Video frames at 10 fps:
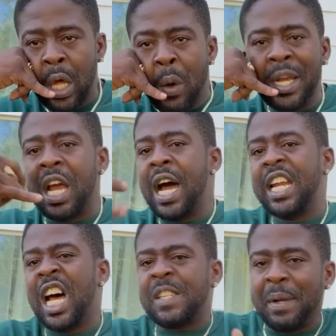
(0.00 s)
when you got
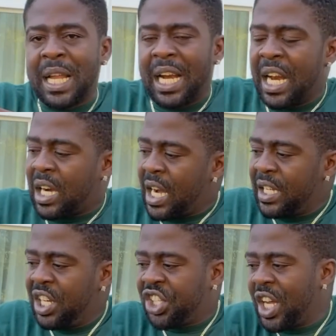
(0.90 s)
the hospital in a
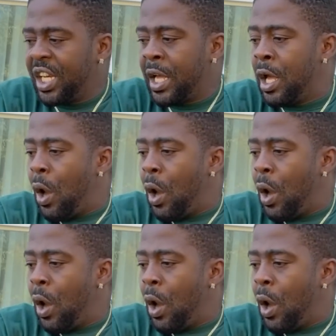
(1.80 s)
condition there.